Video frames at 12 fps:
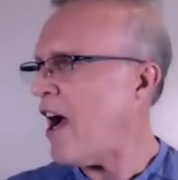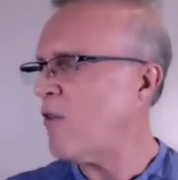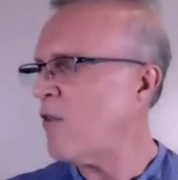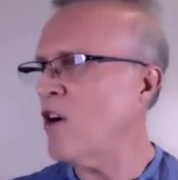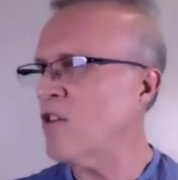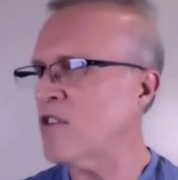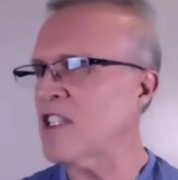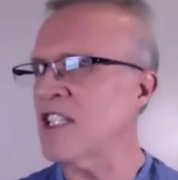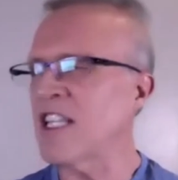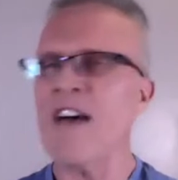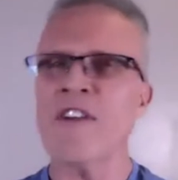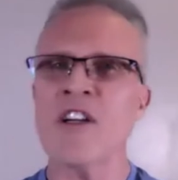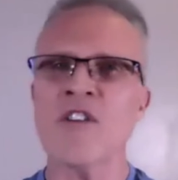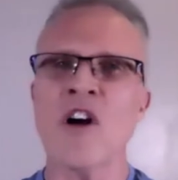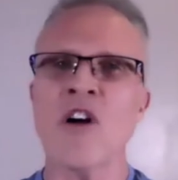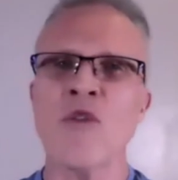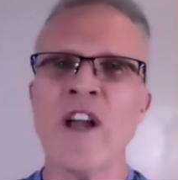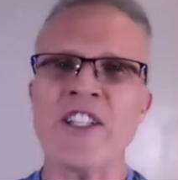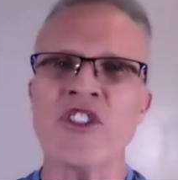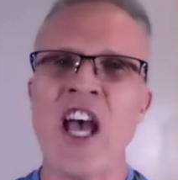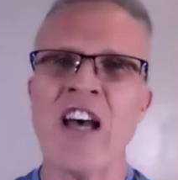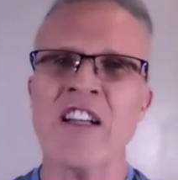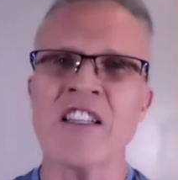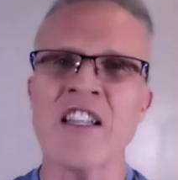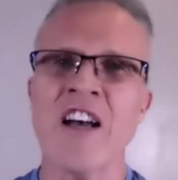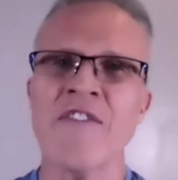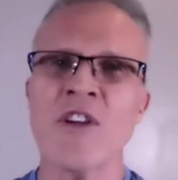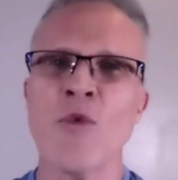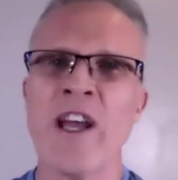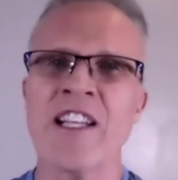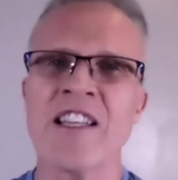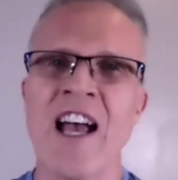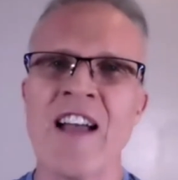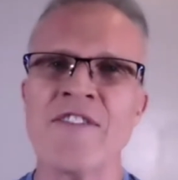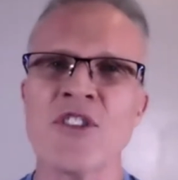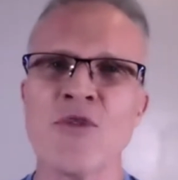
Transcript: I wrote Love and Grow Rich How to Love Your Way to Life's